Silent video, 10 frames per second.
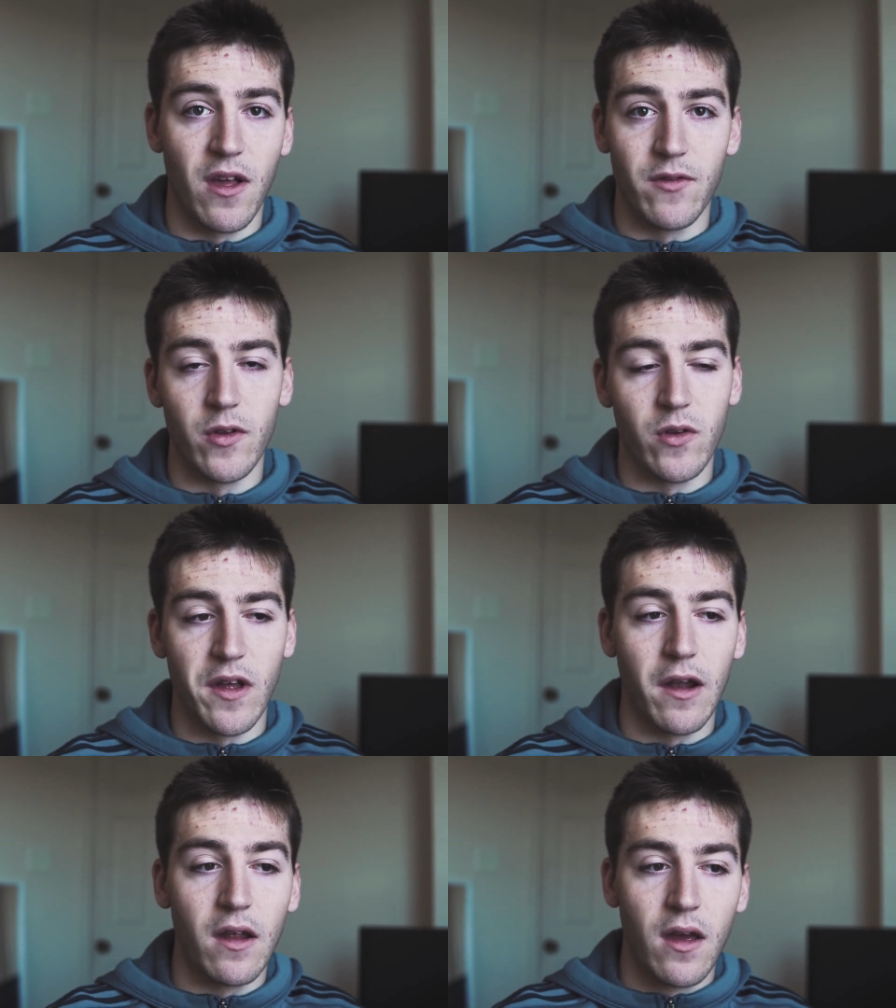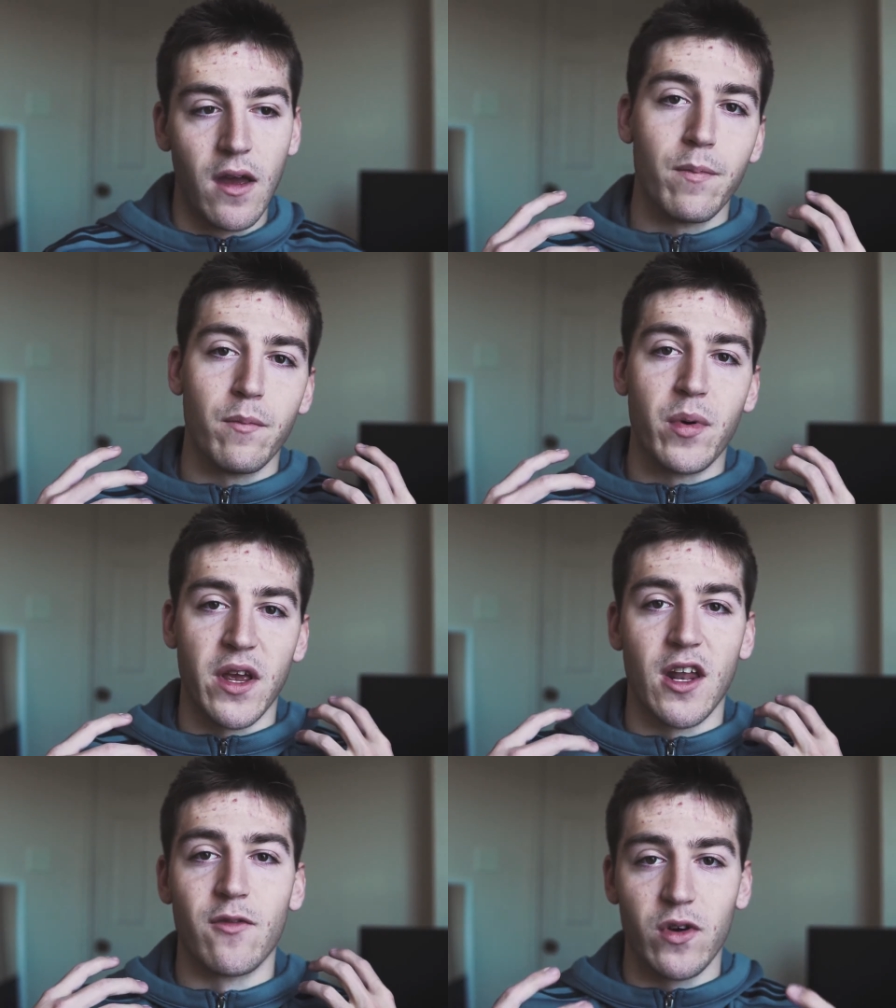love to do that, but I
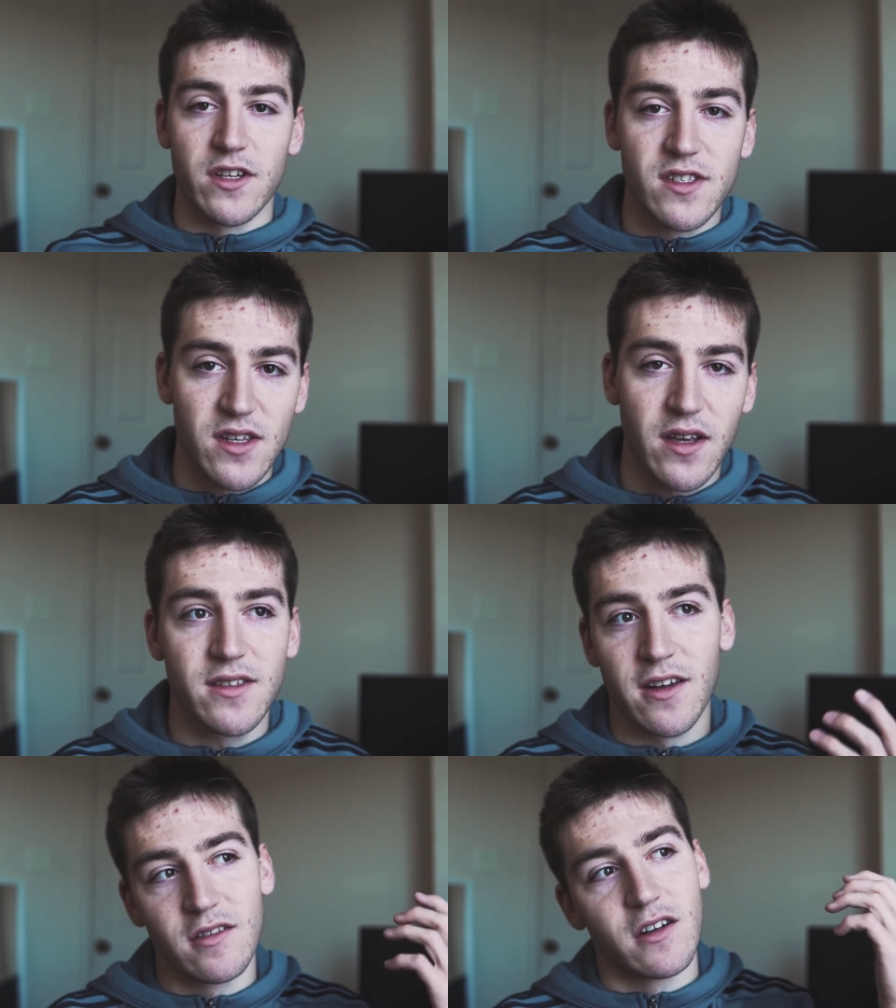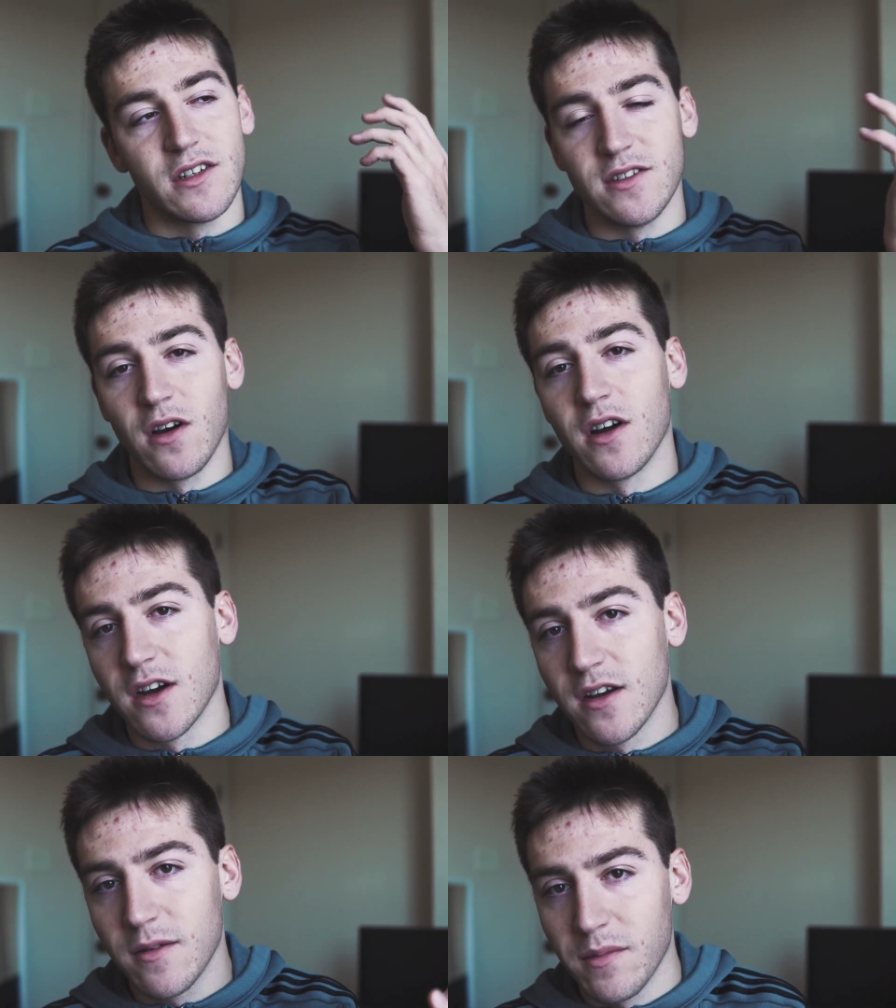get off work at 6 and it's already
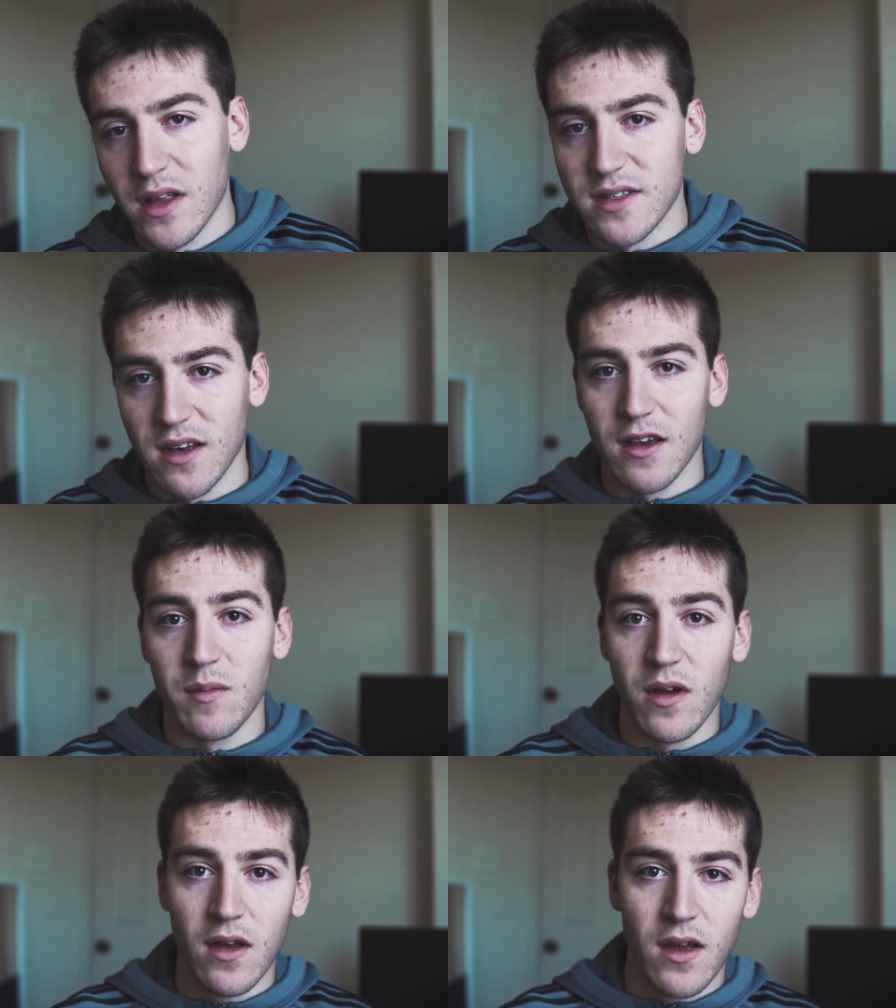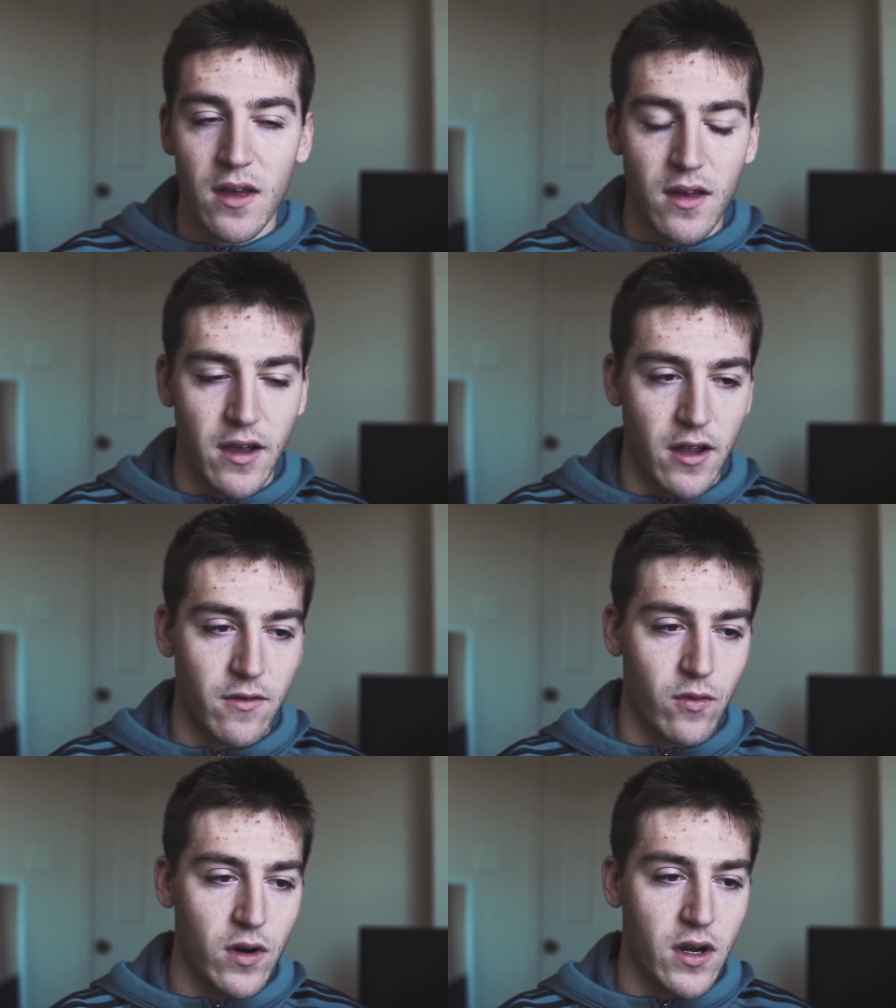dark by the time I get
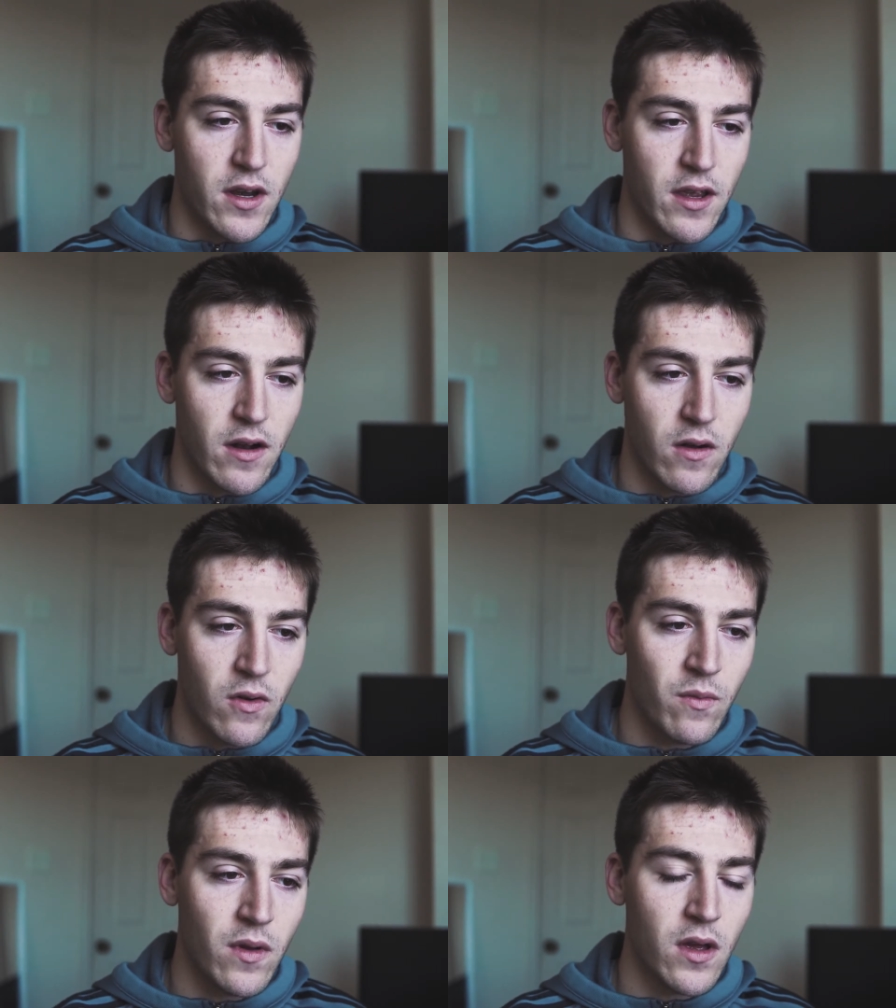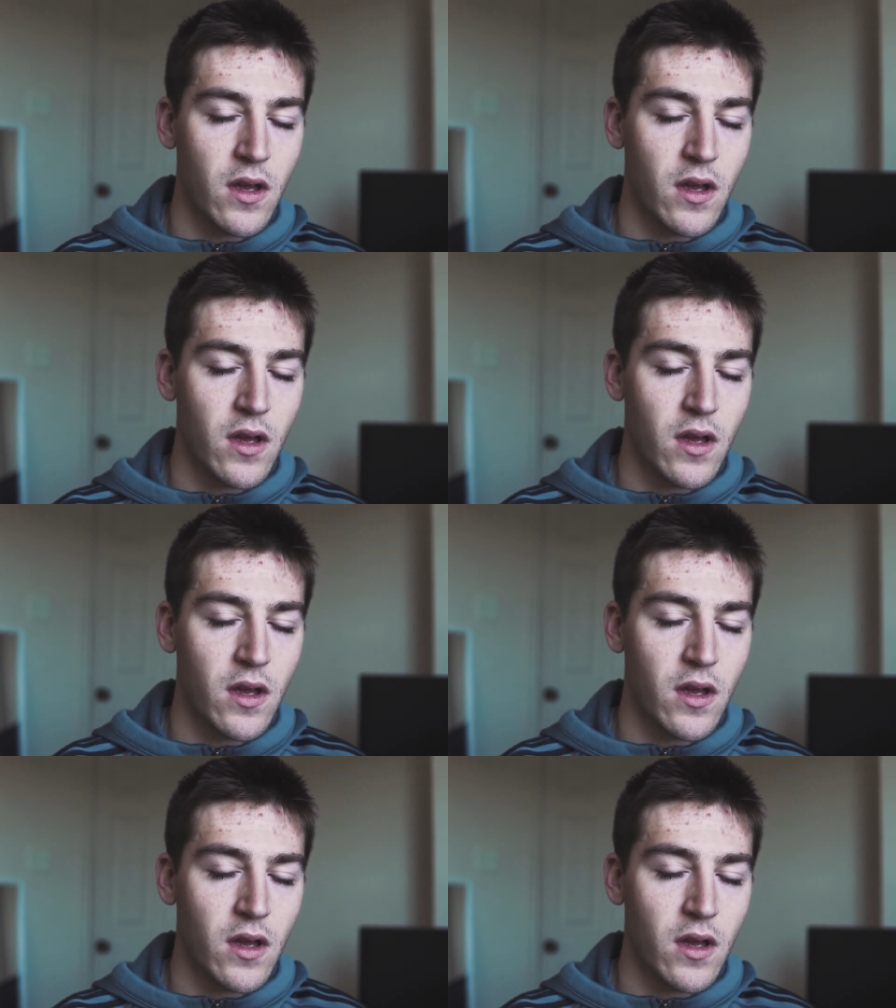off work and get home,